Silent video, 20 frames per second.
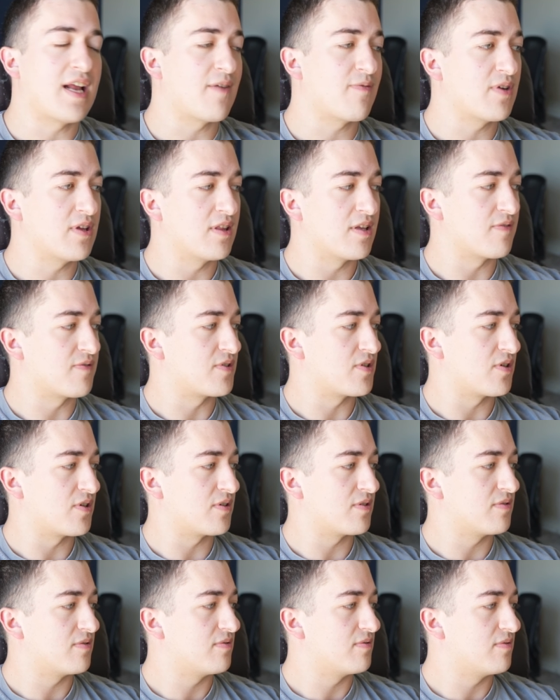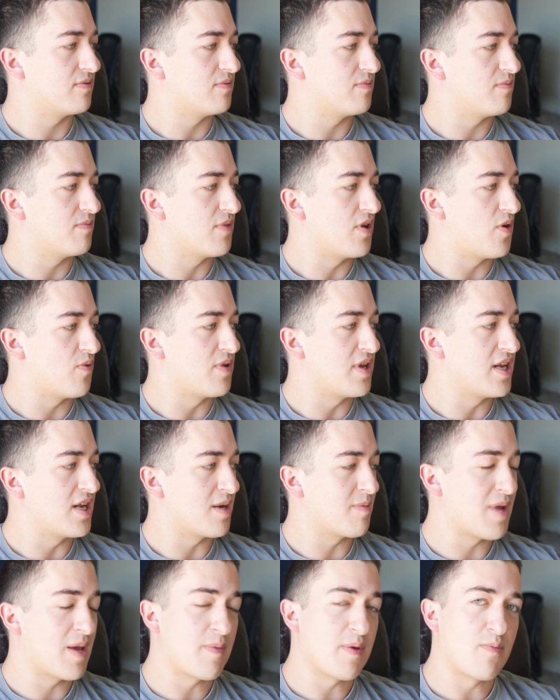Every lifter,
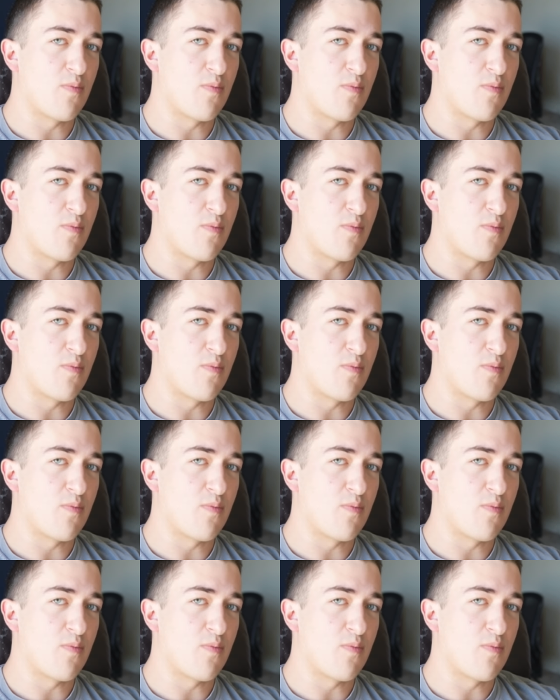needing maybe